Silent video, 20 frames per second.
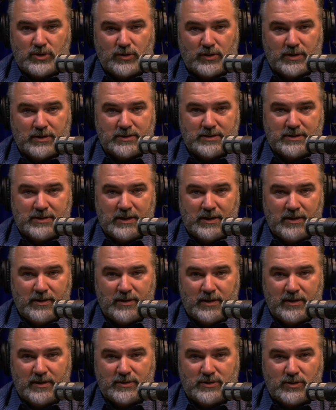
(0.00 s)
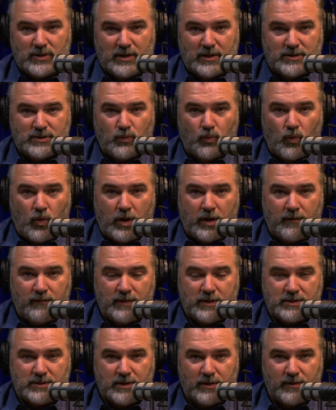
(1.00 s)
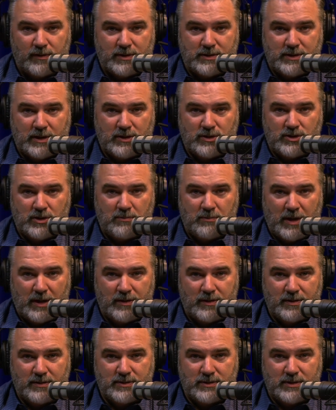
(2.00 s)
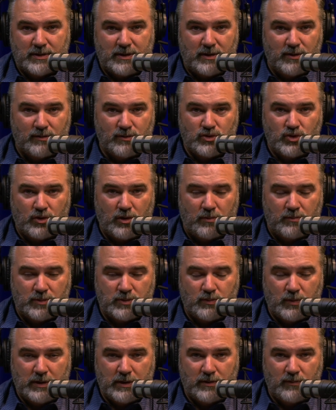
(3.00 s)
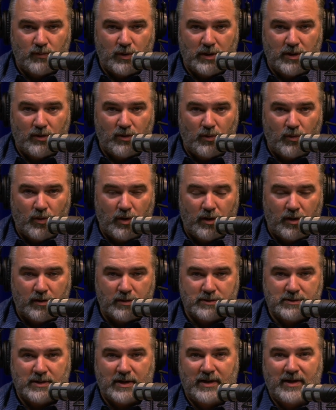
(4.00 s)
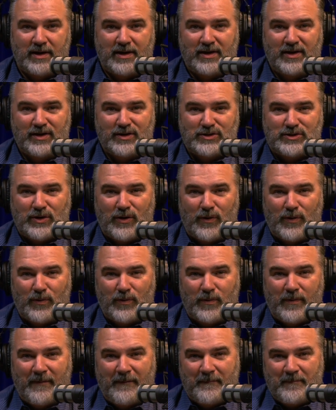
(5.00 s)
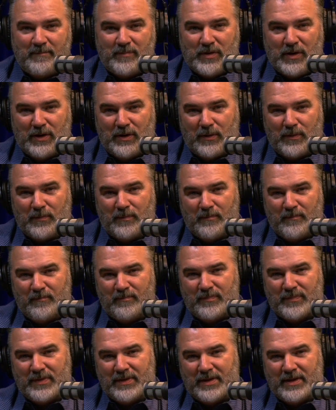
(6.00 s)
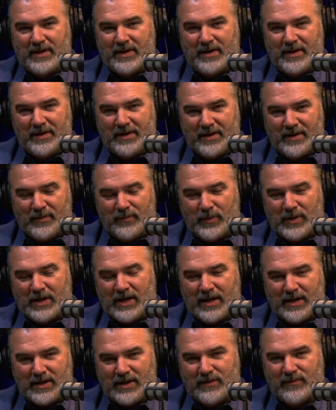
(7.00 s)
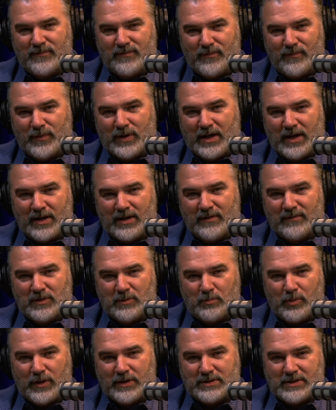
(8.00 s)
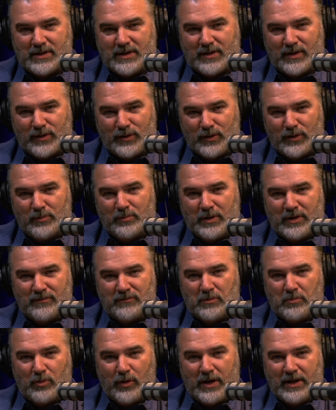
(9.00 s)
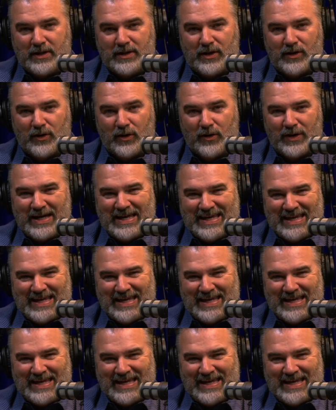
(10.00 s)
You can see that it's one of the sterilization methods to kill germs. We know it works. So, you know, we got to give the president a little bit of a break here.